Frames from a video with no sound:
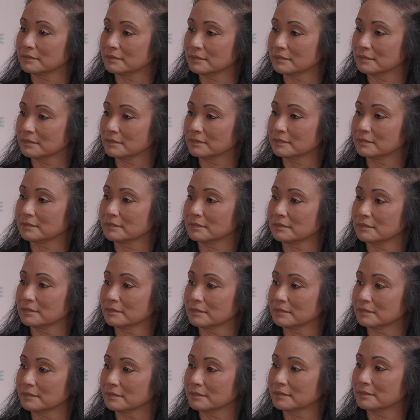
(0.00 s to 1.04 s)

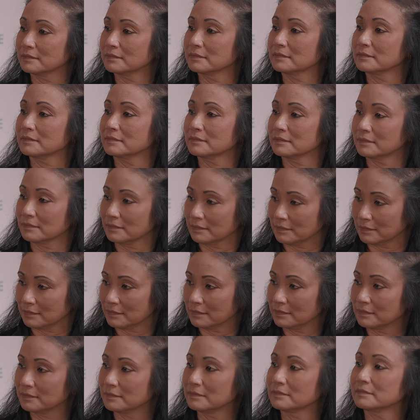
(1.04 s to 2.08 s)

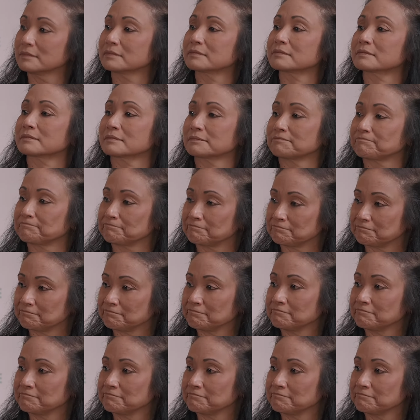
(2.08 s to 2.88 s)
[no speech]